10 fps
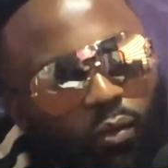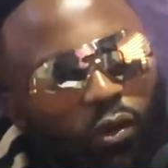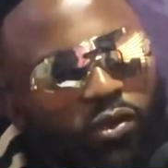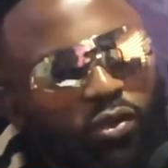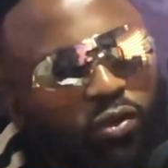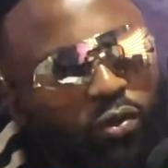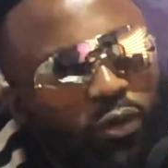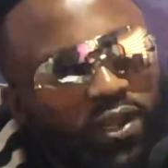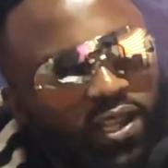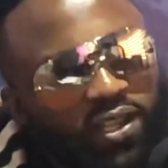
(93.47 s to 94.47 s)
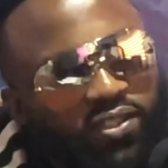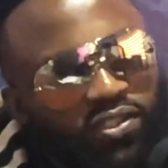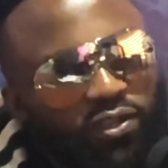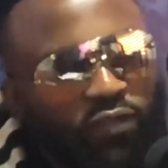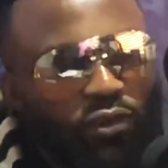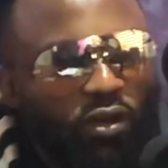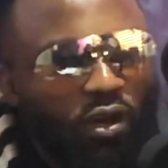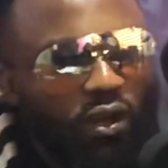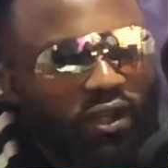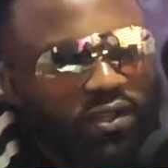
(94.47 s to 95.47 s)
What book. Do you do when the engine of your
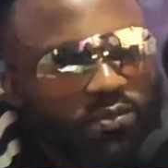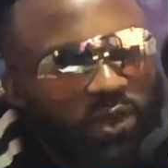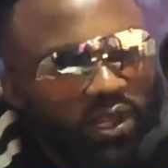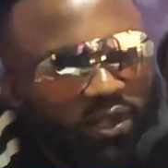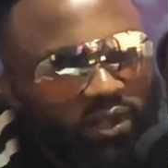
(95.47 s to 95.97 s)
car gets bad?